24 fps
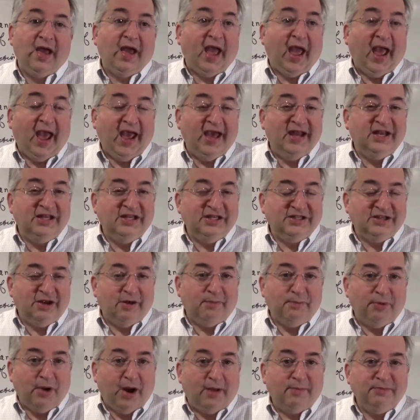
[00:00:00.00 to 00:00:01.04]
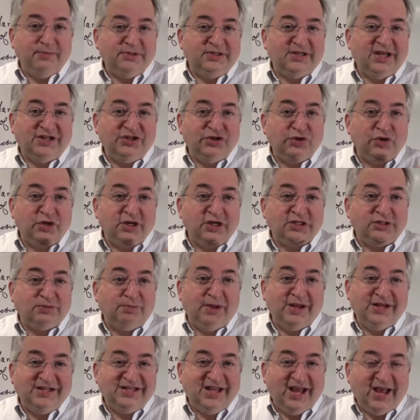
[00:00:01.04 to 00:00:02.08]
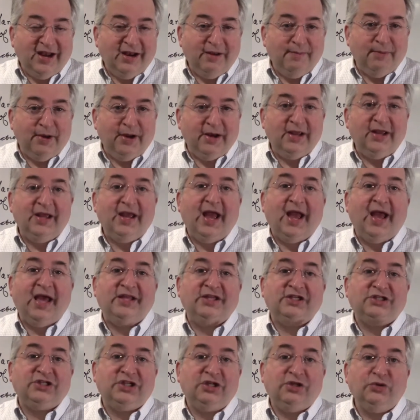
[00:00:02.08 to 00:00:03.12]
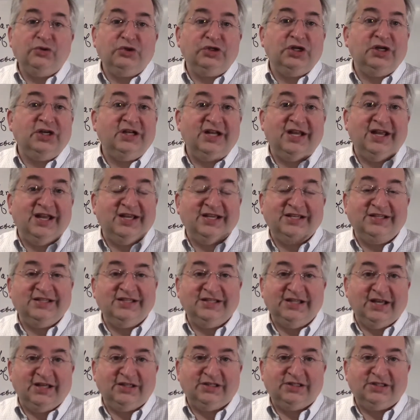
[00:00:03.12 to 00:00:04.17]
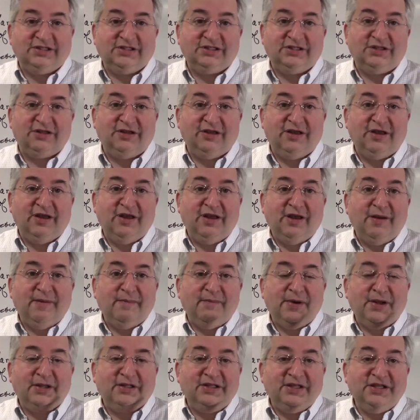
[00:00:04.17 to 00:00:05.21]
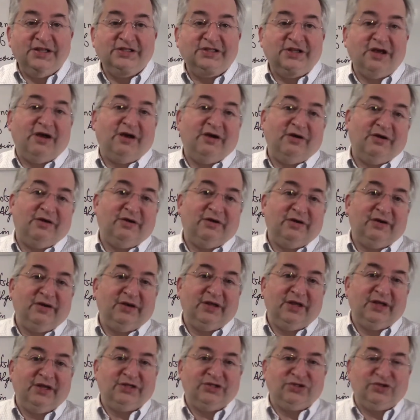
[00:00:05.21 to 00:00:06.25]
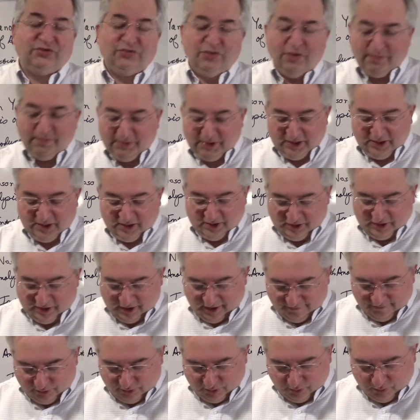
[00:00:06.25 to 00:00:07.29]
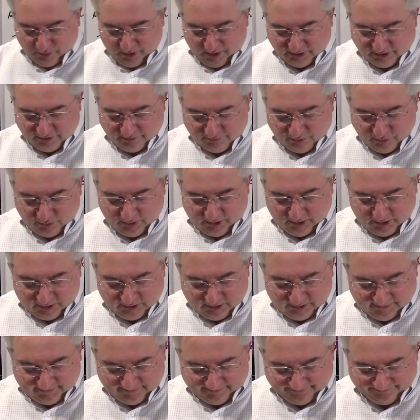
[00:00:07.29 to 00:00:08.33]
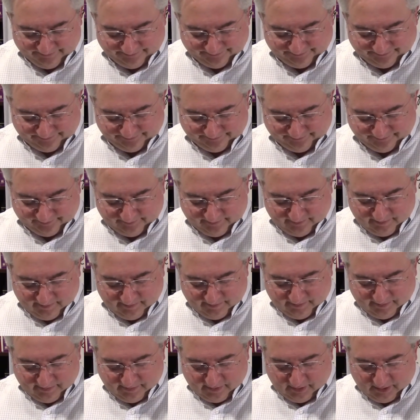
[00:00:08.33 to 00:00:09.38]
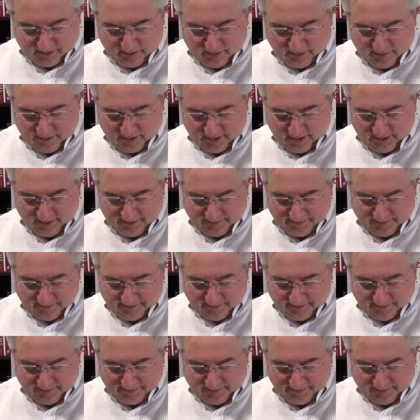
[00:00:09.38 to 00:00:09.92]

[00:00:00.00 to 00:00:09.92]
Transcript: And these are problems that you can explain to anybody, and the solution exists. But these are extremely clever ways of doing it. Okay.